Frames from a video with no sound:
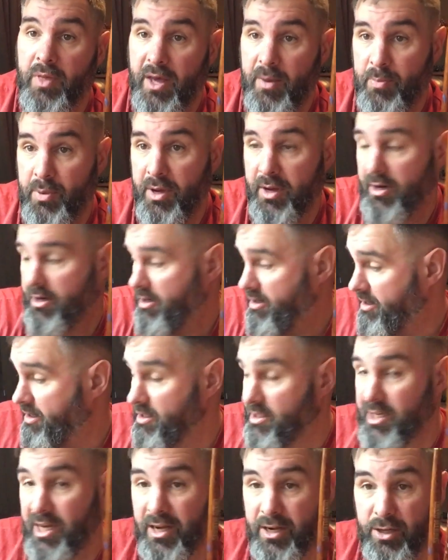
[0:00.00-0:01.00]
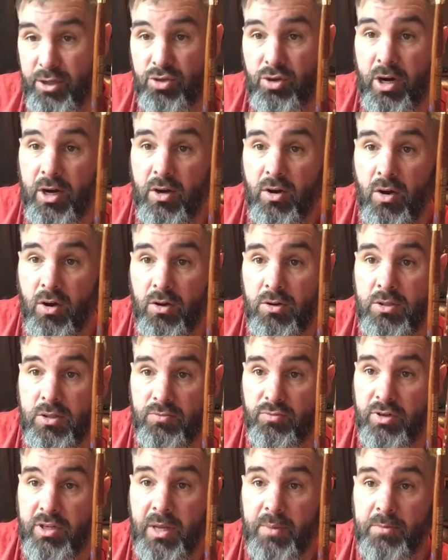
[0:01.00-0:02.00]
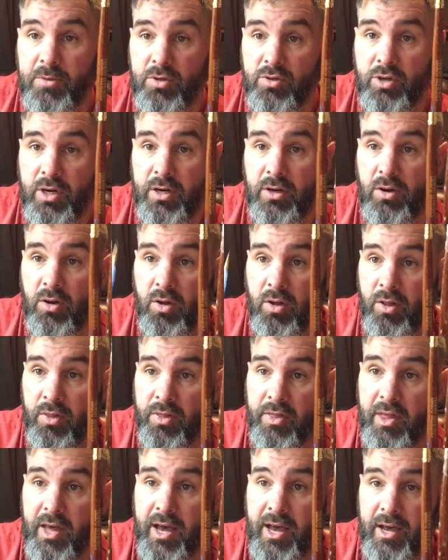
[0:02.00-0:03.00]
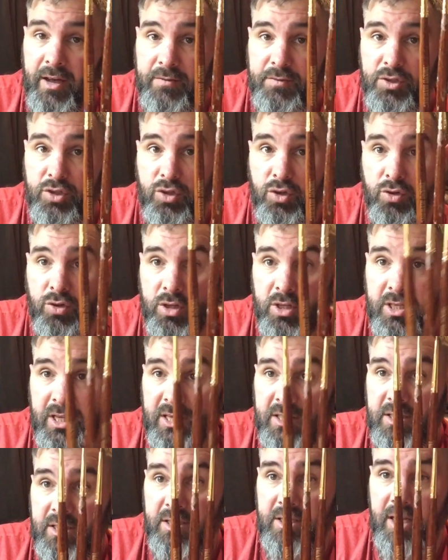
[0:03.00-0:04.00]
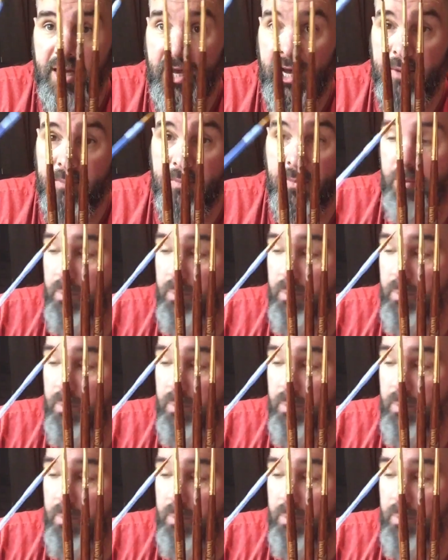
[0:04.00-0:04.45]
They painted an entire dreadnought, a Redemptor dreadnought, and they have stood the test of time